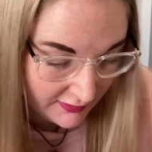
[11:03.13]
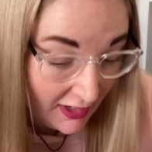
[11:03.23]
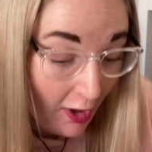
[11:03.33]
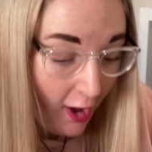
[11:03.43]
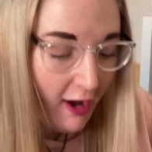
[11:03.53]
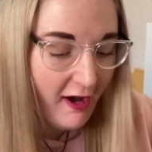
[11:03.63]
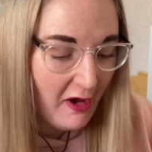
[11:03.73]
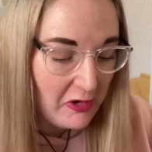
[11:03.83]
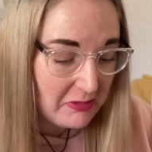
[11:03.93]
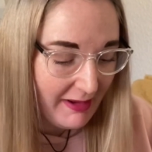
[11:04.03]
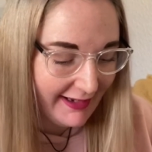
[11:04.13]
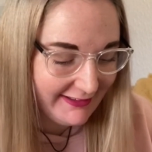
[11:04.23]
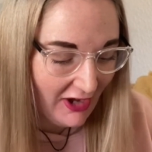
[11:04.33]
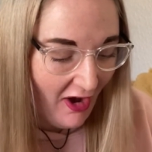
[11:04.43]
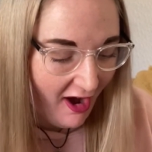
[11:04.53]
Oh, my
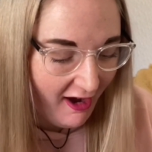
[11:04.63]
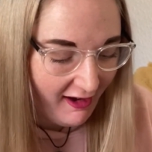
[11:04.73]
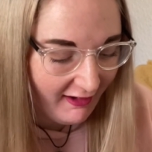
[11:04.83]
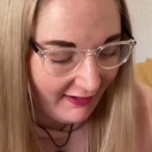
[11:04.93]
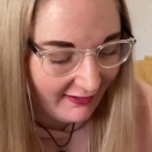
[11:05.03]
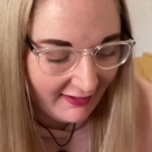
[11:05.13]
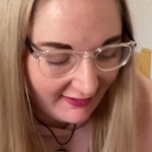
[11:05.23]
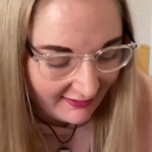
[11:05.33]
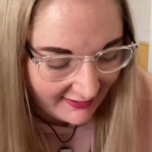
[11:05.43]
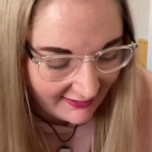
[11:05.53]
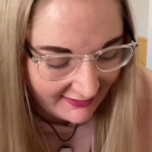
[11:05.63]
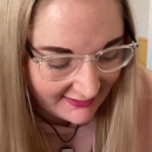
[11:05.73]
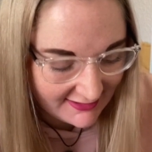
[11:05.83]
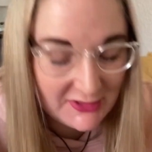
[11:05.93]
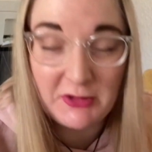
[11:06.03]
God.
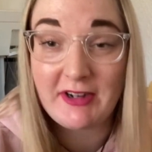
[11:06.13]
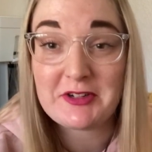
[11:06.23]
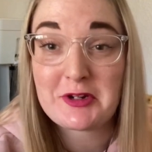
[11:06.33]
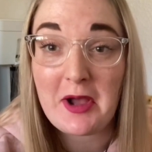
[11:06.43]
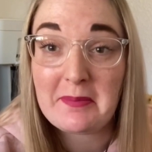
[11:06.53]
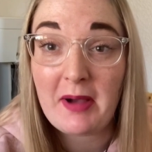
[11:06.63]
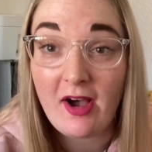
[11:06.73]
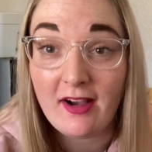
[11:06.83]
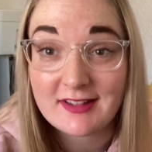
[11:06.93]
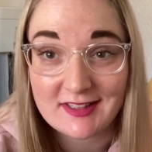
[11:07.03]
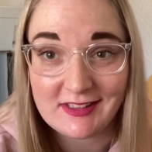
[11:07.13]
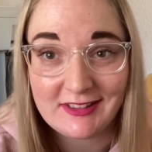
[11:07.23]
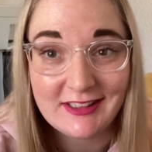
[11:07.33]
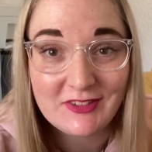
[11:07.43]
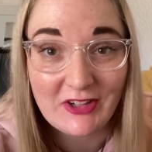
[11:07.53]
So I just got a
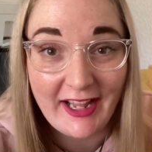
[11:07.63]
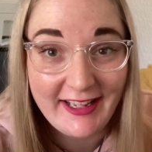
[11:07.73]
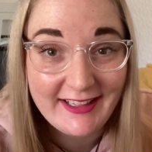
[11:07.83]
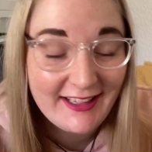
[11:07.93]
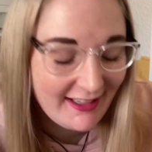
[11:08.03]
parcel, right?